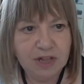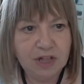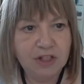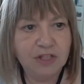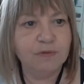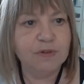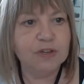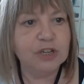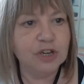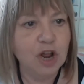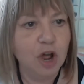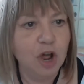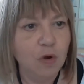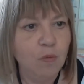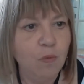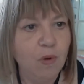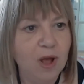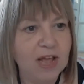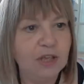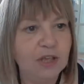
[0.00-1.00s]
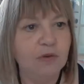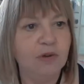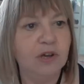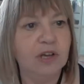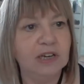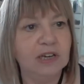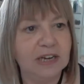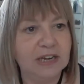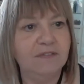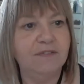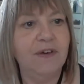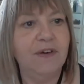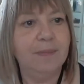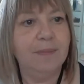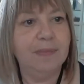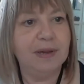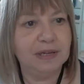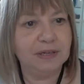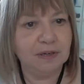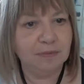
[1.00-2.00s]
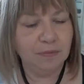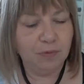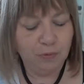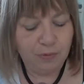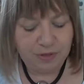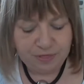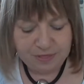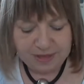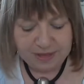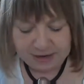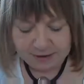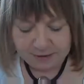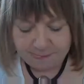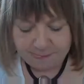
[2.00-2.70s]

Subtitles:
There is no way you can link feminism with that.